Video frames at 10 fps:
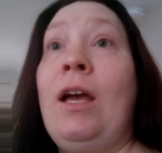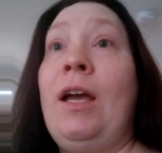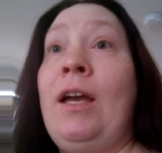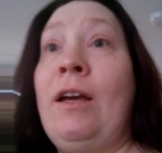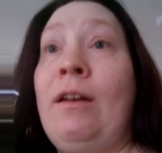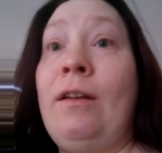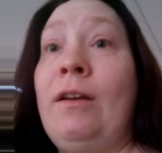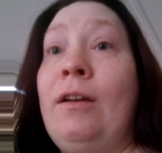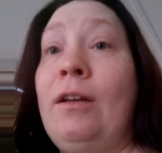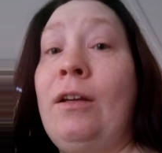And,
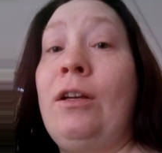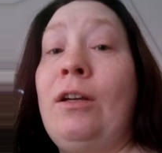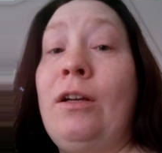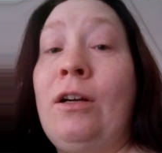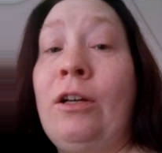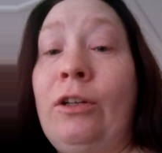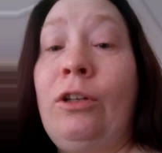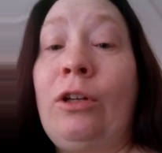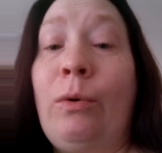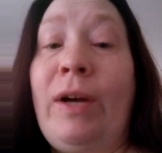
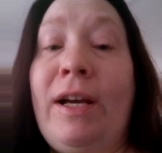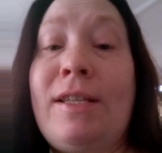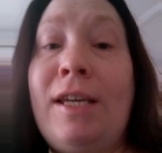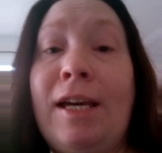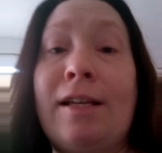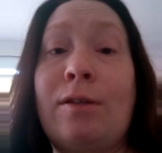you know, as he gets